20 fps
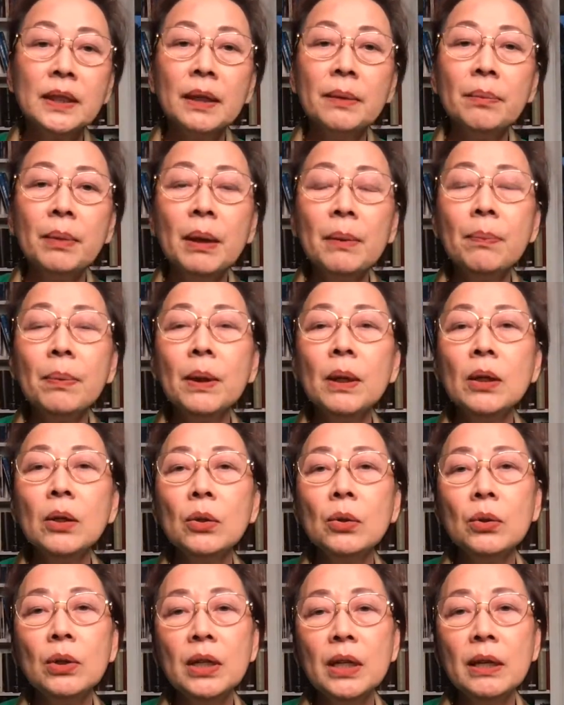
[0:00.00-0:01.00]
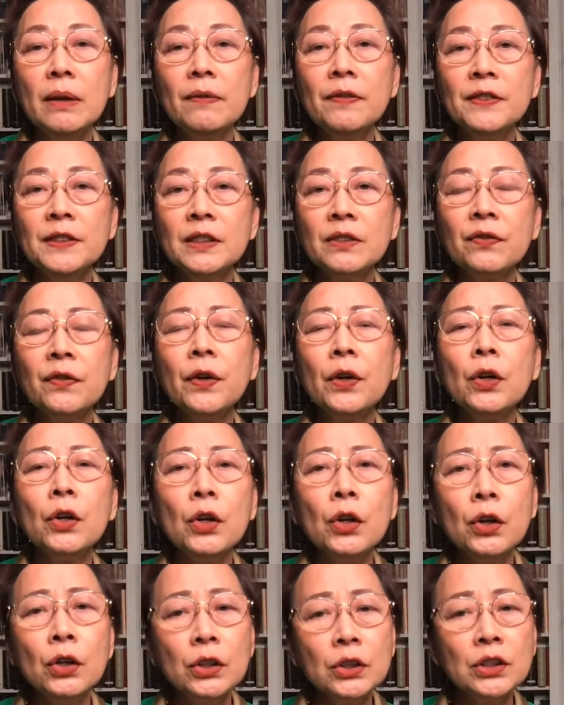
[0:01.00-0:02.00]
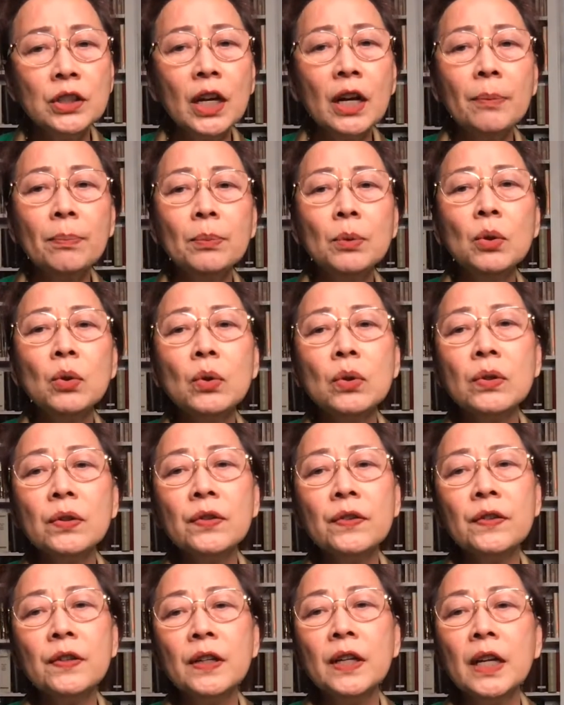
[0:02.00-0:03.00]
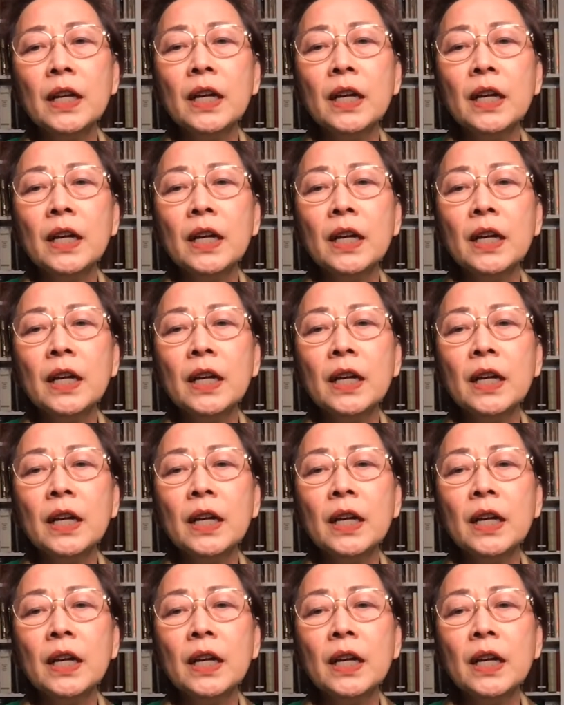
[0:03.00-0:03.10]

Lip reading: People who live further up north